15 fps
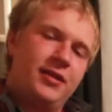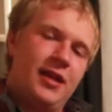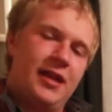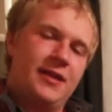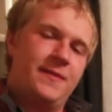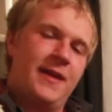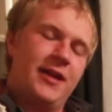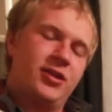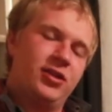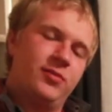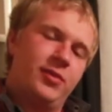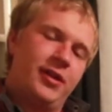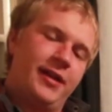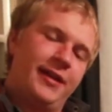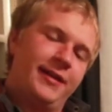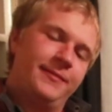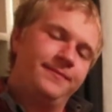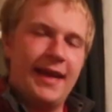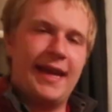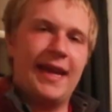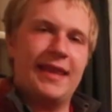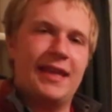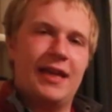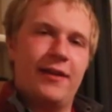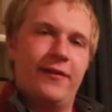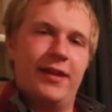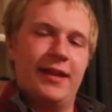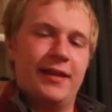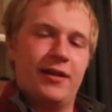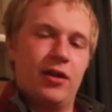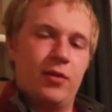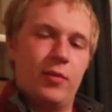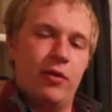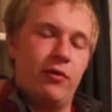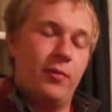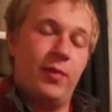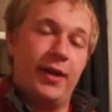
not a spatula, but I can't think of it at the current moment.